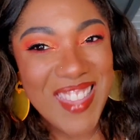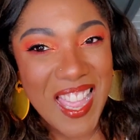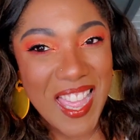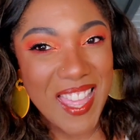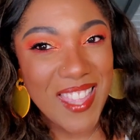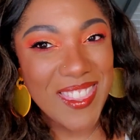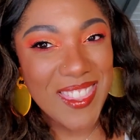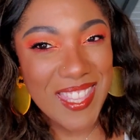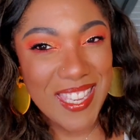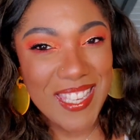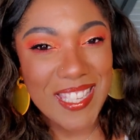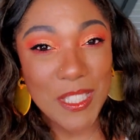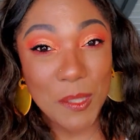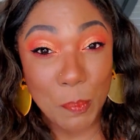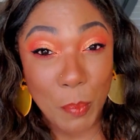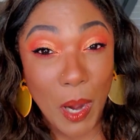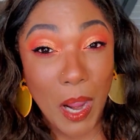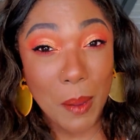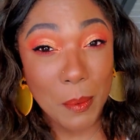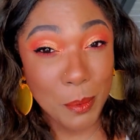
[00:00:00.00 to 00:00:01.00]
I think it's
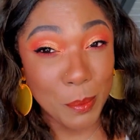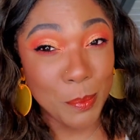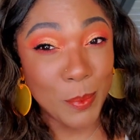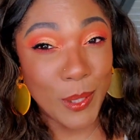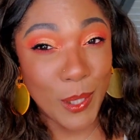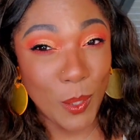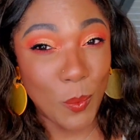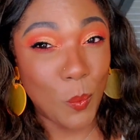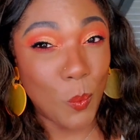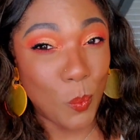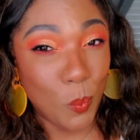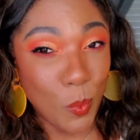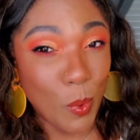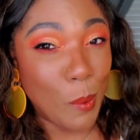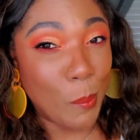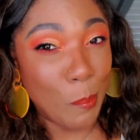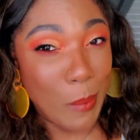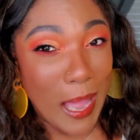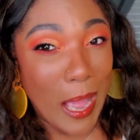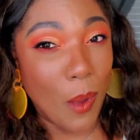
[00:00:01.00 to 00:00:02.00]
probably
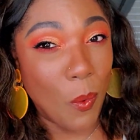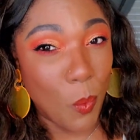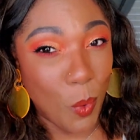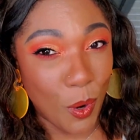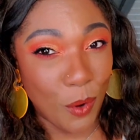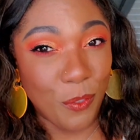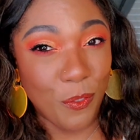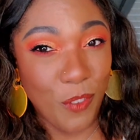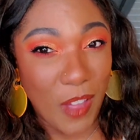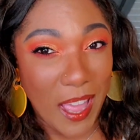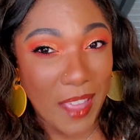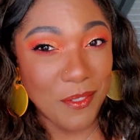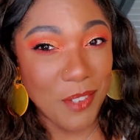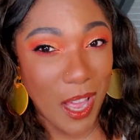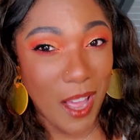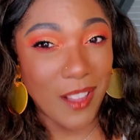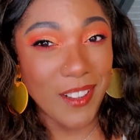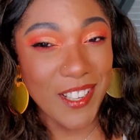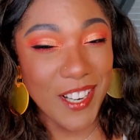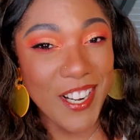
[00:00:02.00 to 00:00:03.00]
about worth
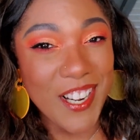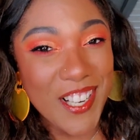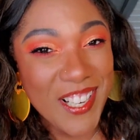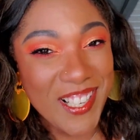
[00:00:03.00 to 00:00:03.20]
$5.